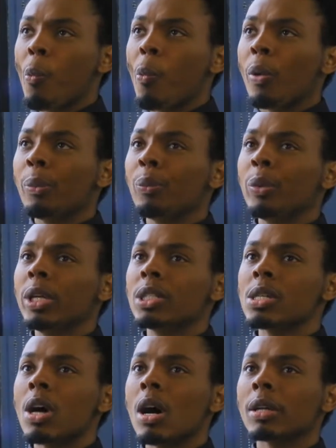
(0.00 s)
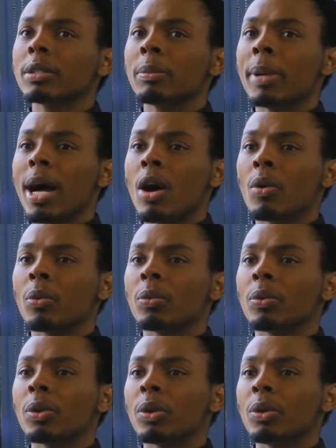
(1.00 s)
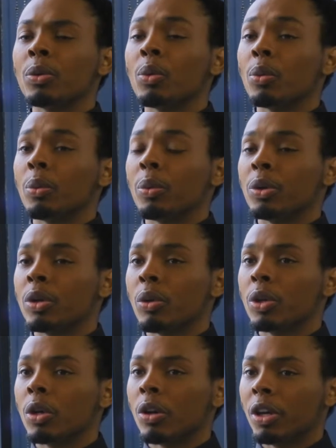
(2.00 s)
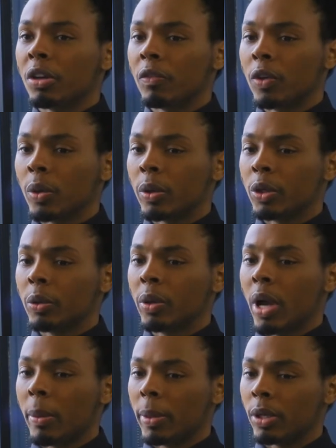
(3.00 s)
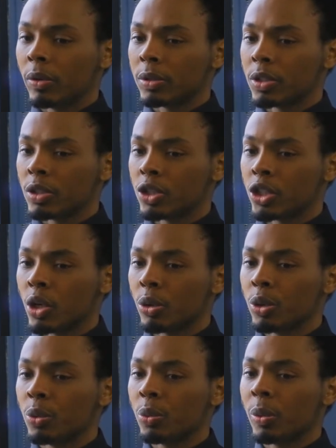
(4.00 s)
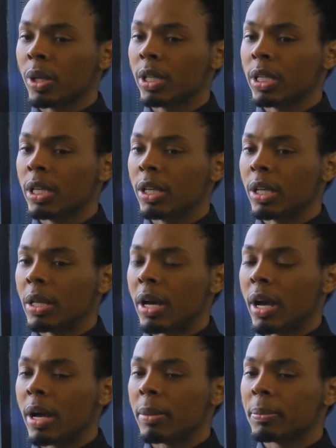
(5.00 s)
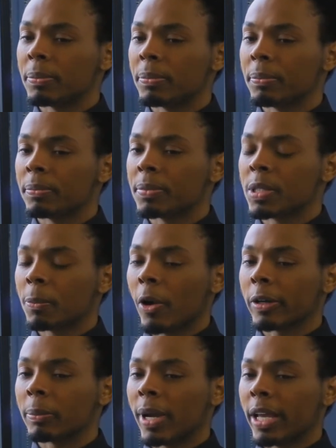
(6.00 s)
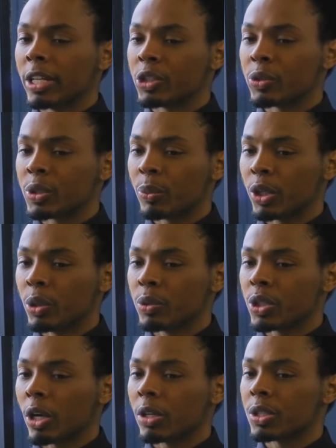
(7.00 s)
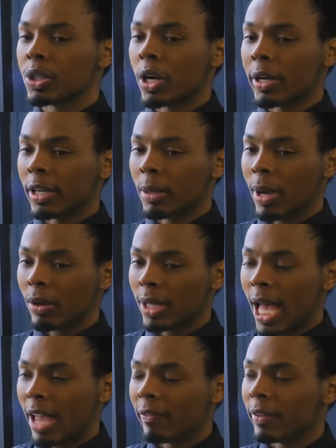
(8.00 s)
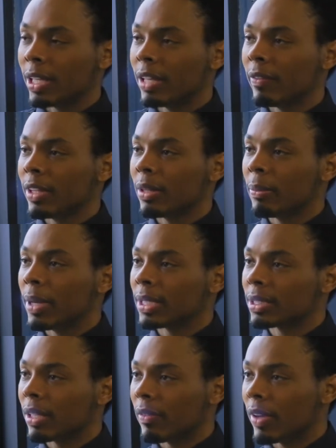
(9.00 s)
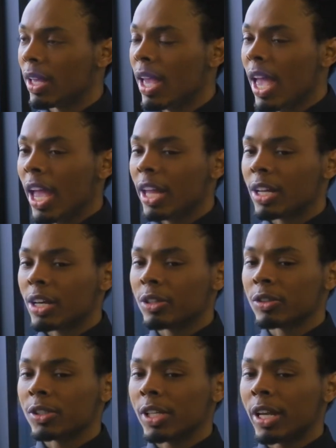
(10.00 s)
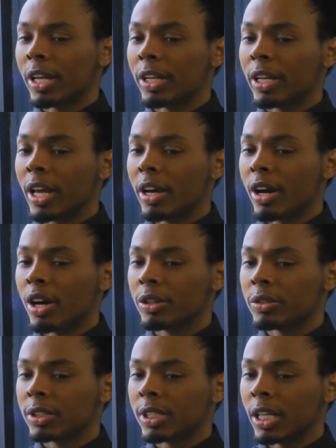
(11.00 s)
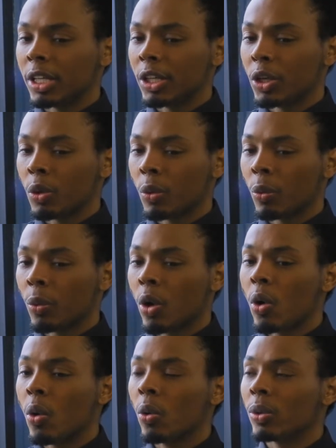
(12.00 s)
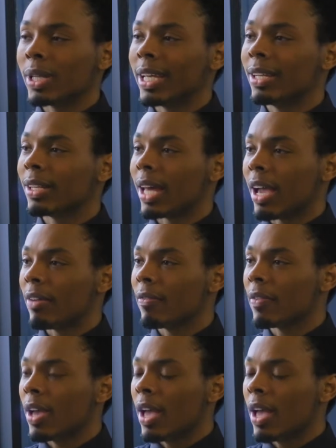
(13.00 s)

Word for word: When we talked about, you, you know, your interview and you coming onto the show, you really... Um, sparked my interest when you started talking about life and living the best of it and understand understanding your role in life.